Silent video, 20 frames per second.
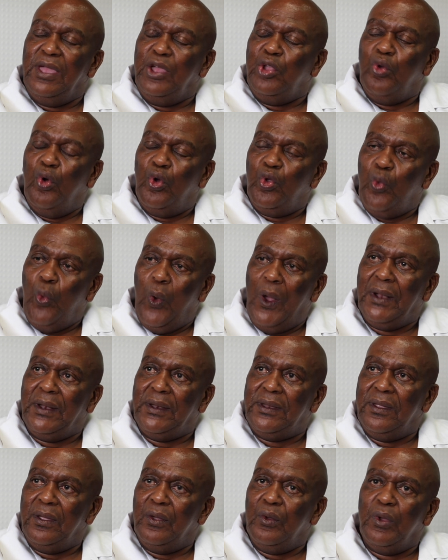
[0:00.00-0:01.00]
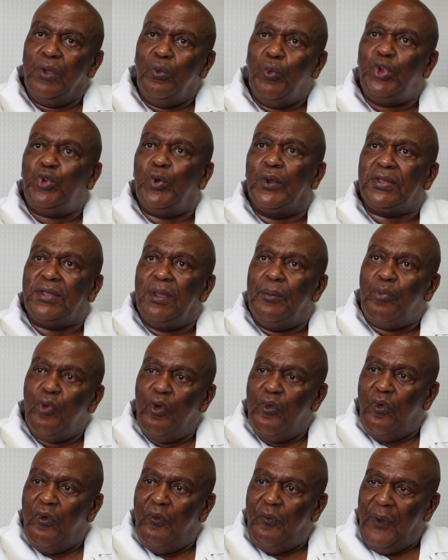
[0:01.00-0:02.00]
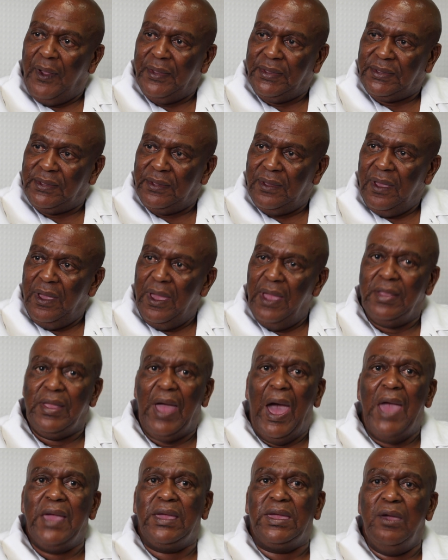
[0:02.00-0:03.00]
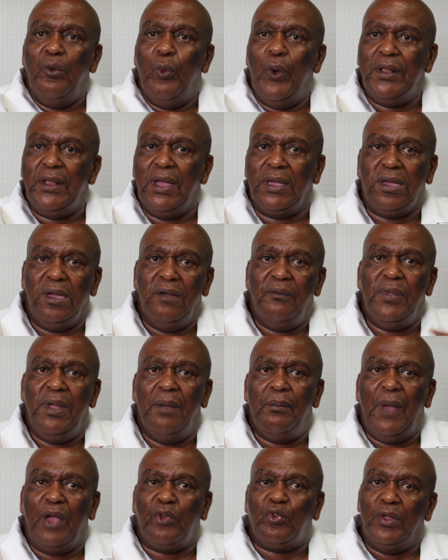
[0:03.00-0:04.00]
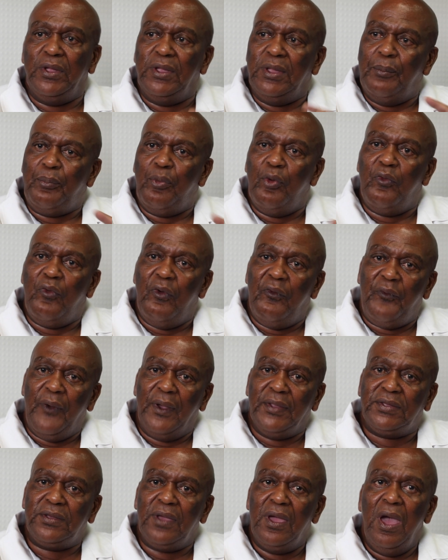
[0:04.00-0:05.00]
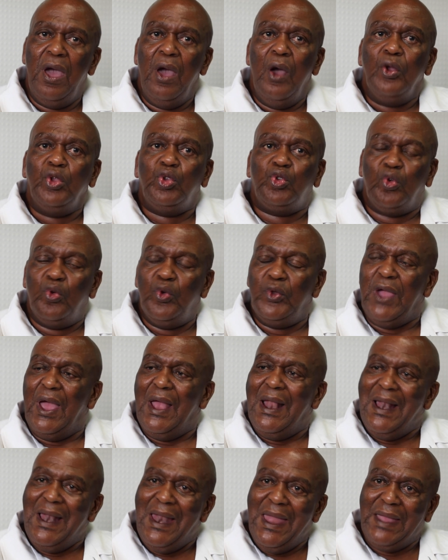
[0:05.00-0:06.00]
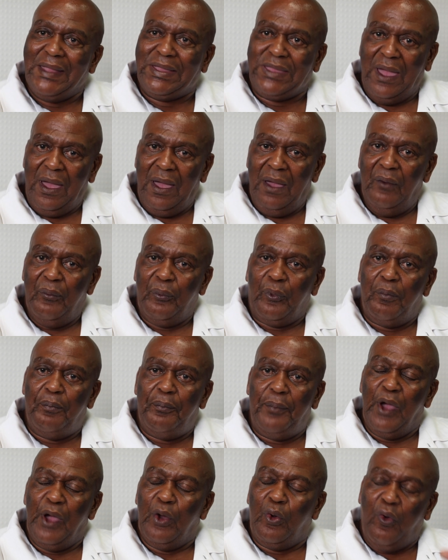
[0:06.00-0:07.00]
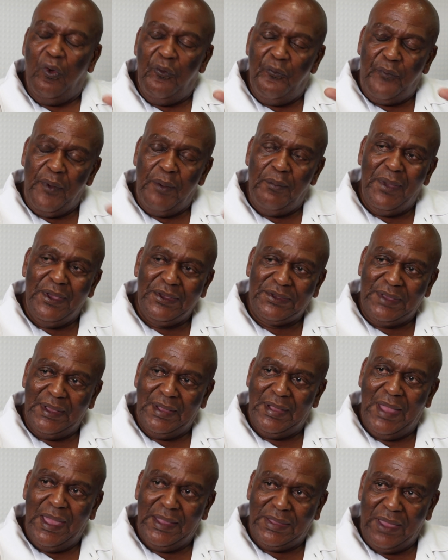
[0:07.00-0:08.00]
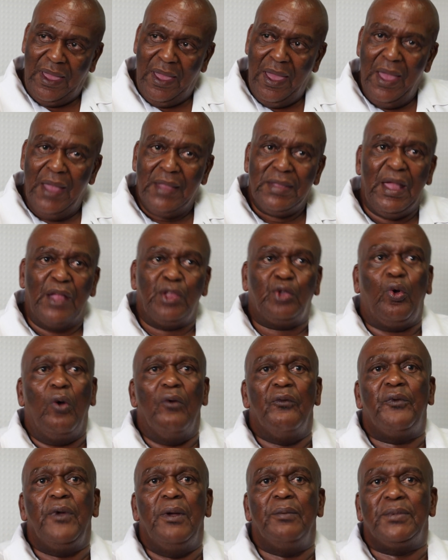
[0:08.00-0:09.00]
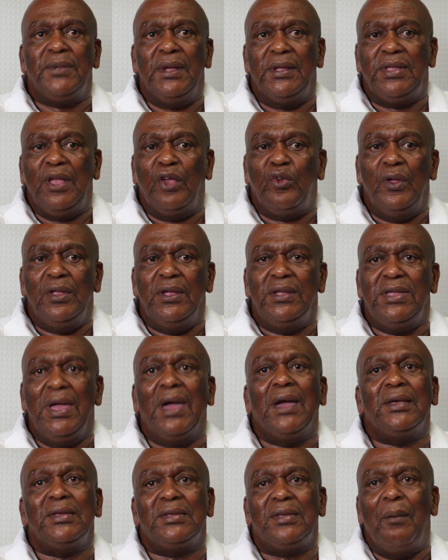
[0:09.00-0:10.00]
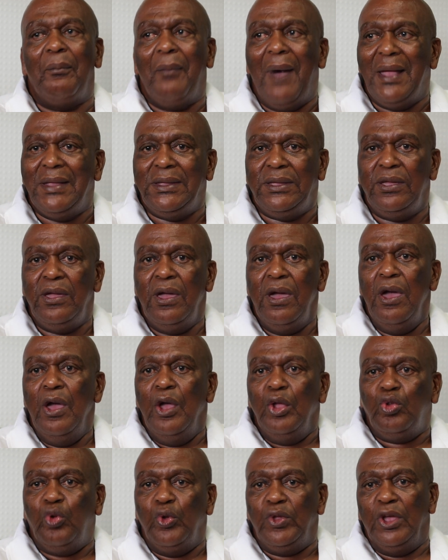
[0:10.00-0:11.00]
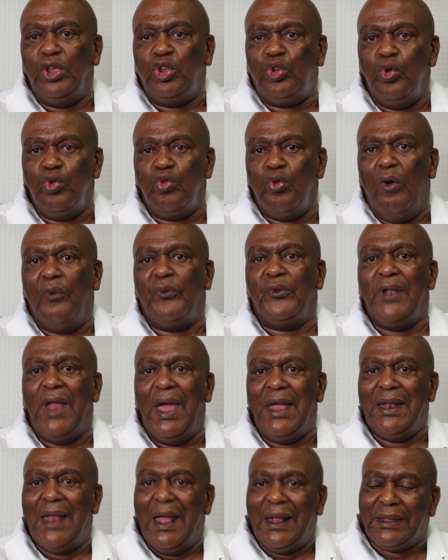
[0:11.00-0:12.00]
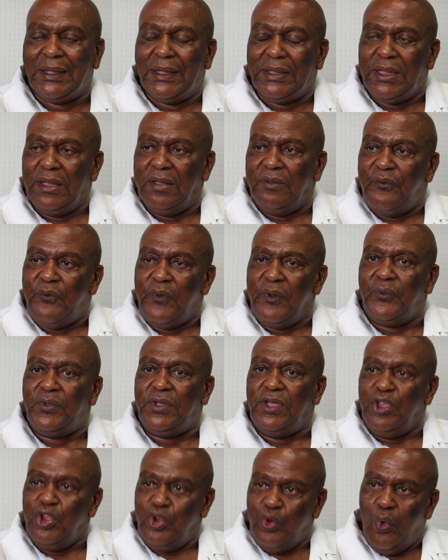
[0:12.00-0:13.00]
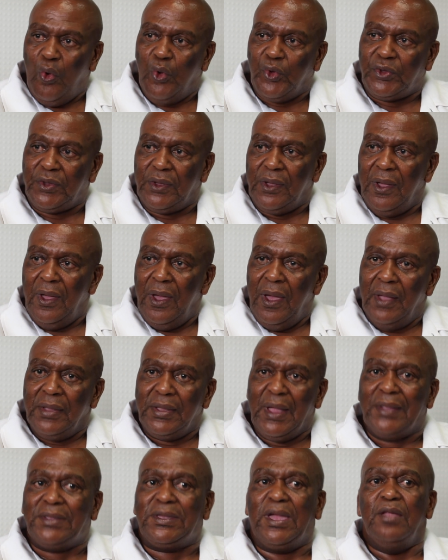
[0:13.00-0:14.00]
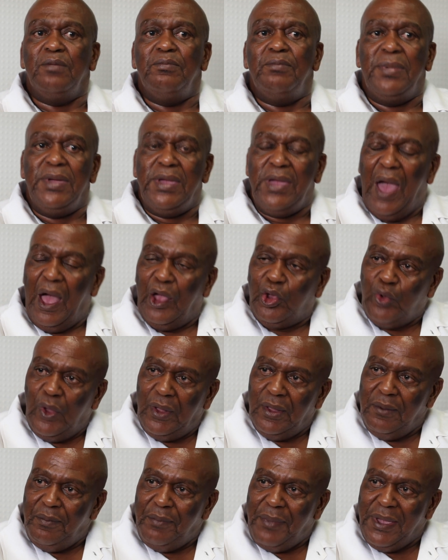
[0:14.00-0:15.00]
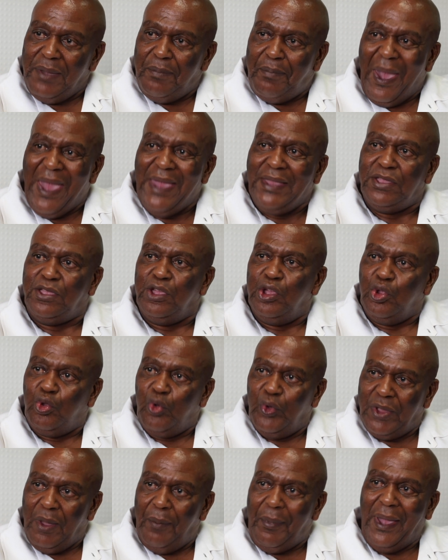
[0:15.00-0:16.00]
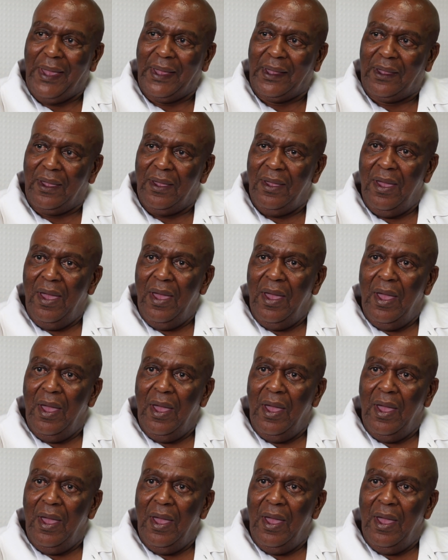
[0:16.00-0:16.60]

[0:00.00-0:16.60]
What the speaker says: they don't want, which was the proof of funds. And when I gave them actually the proof of funds to a letter, bank confirmation letter, that confirms that actually there is the money to the tune of 950 euros that can be actually be paid into the bank,